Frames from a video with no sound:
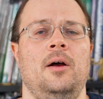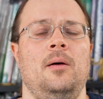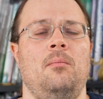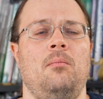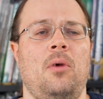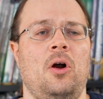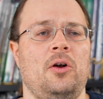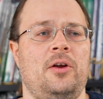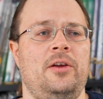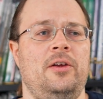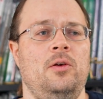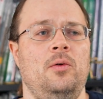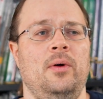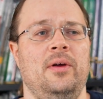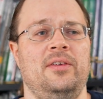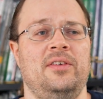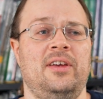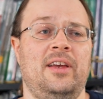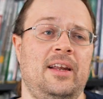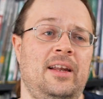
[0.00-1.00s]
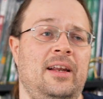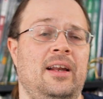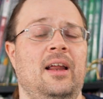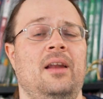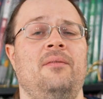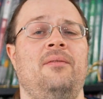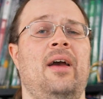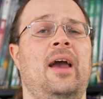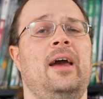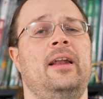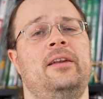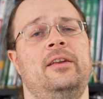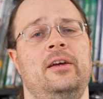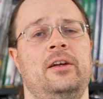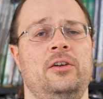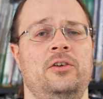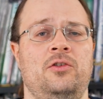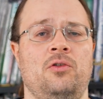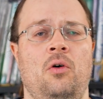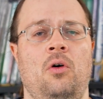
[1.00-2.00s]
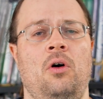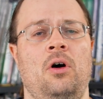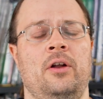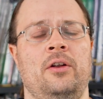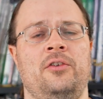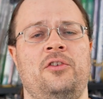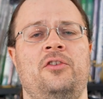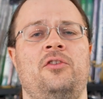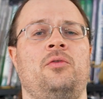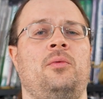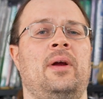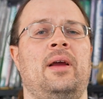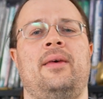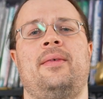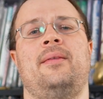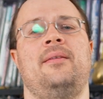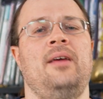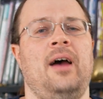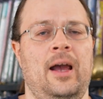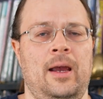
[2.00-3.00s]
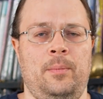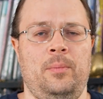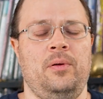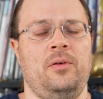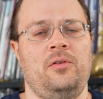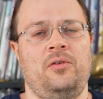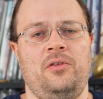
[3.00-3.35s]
mark you as getting advantage on strength-type